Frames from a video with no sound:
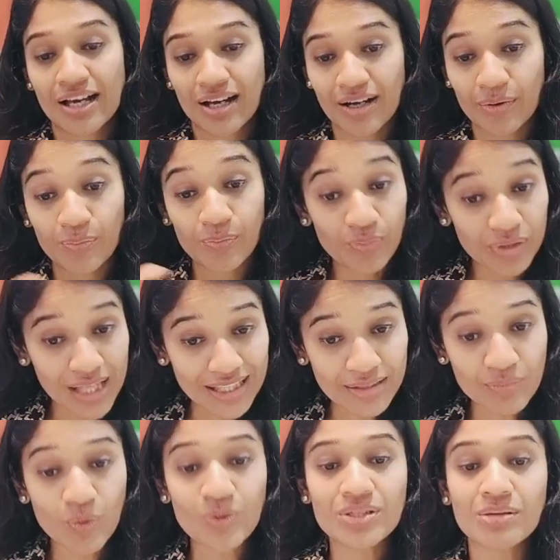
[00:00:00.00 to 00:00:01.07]
and the
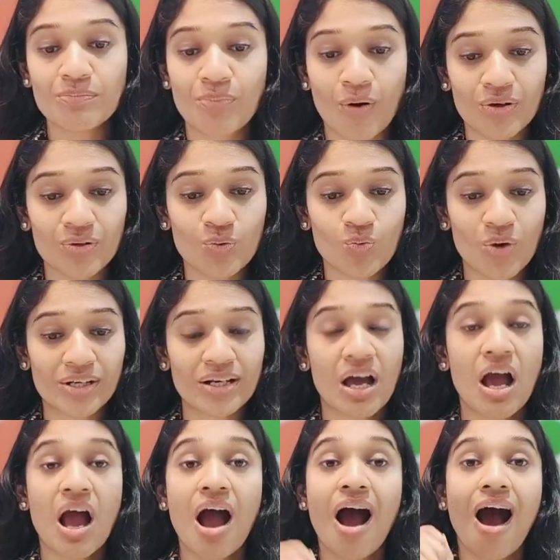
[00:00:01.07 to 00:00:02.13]
most important one,
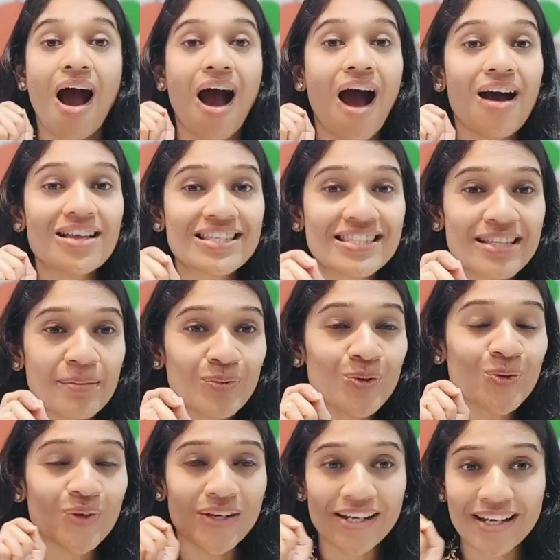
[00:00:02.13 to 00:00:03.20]
ask them to
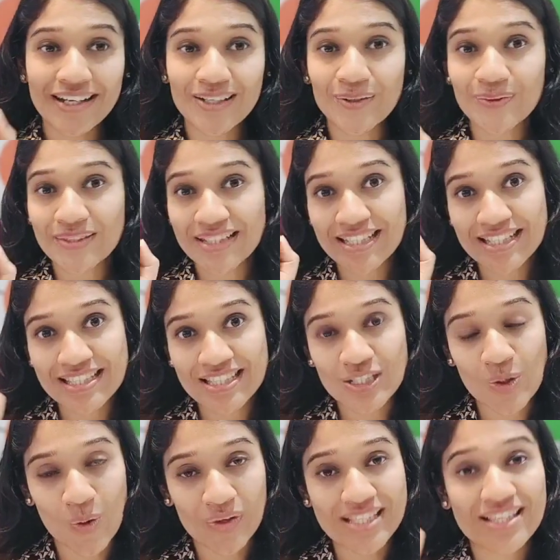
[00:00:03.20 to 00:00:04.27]
relate to these
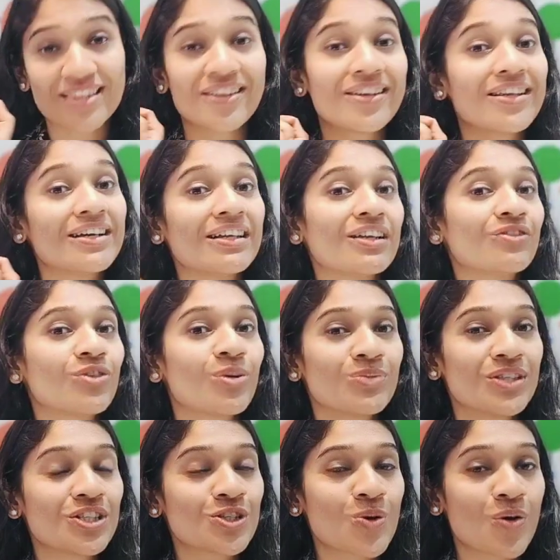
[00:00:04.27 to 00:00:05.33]
stories and the learning from
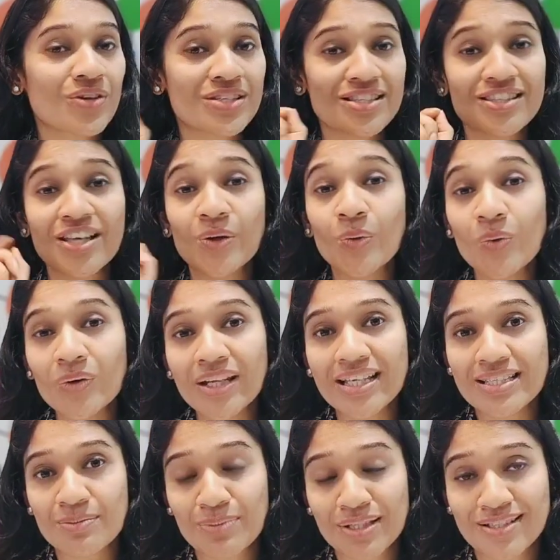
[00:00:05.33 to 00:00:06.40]
these stories in their own
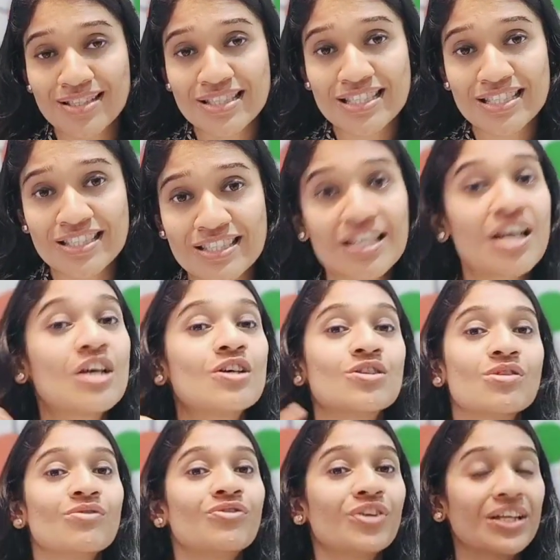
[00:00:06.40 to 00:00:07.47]
experiences. So
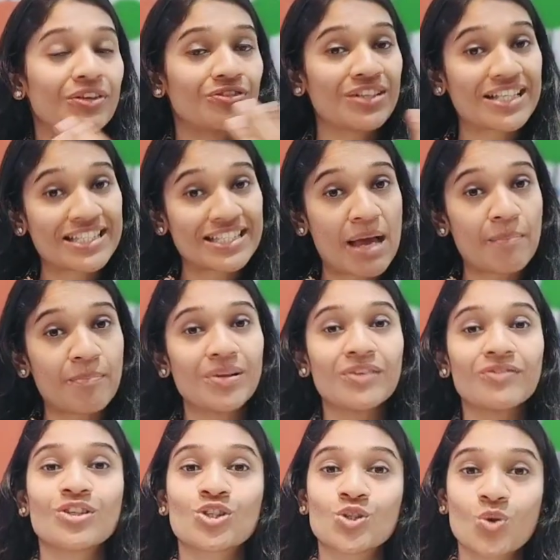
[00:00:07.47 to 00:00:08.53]
for example, if
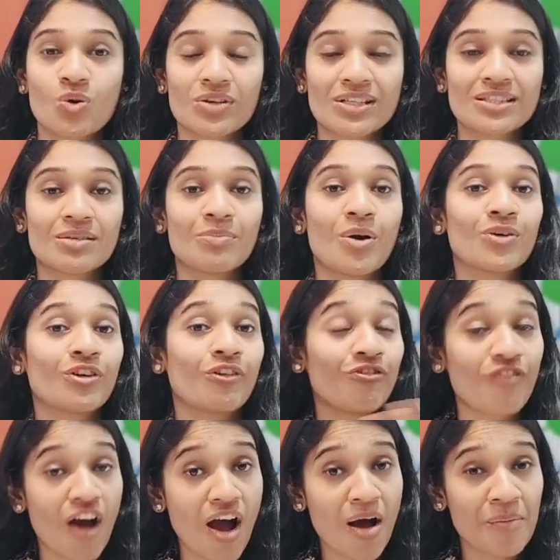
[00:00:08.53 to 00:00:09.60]
the story is about a
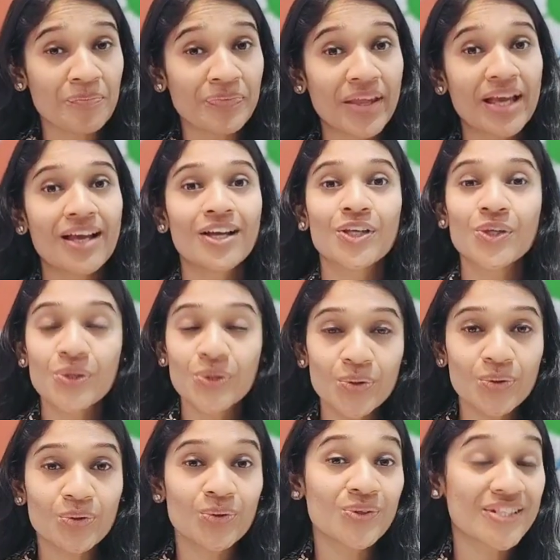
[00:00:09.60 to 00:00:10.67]
farm, you
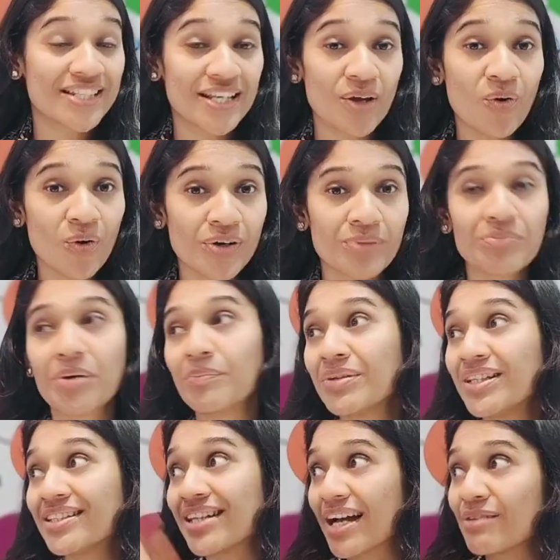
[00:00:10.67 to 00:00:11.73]
could say, "Oh, remember
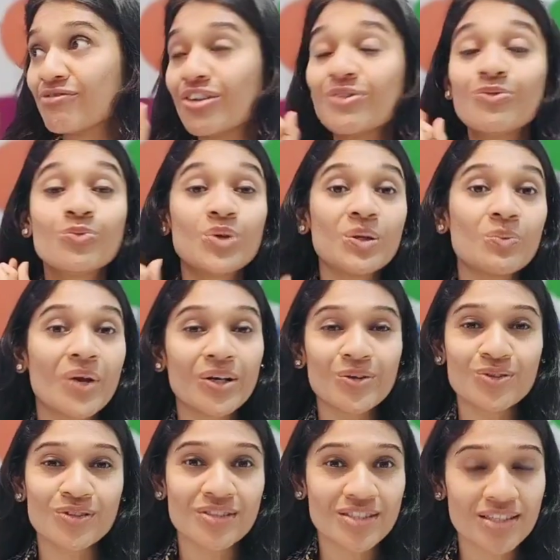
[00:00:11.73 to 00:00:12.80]
the time when we went to
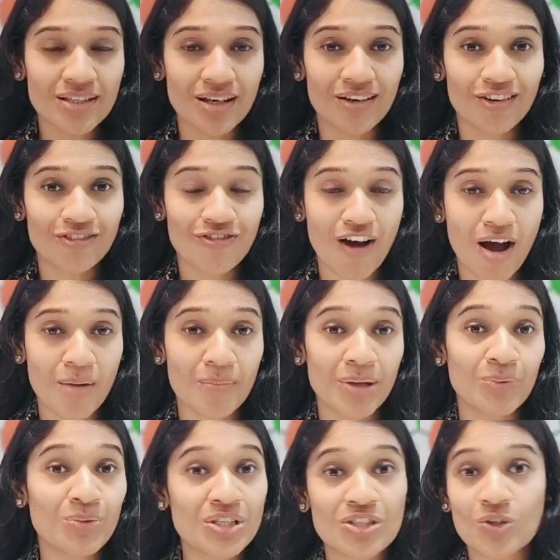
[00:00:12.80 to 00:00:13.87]
this farm and
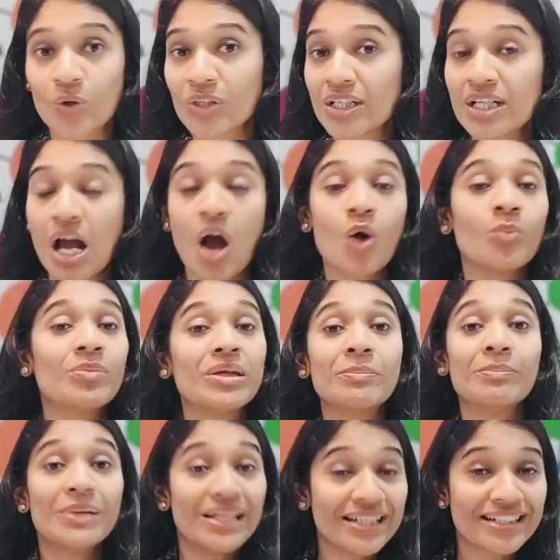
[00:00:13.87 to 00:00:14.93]
we saw the cow being
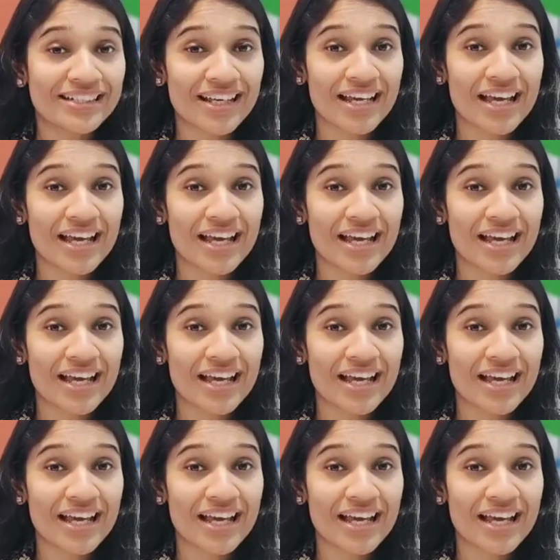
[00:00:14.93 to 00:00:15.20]
milked?"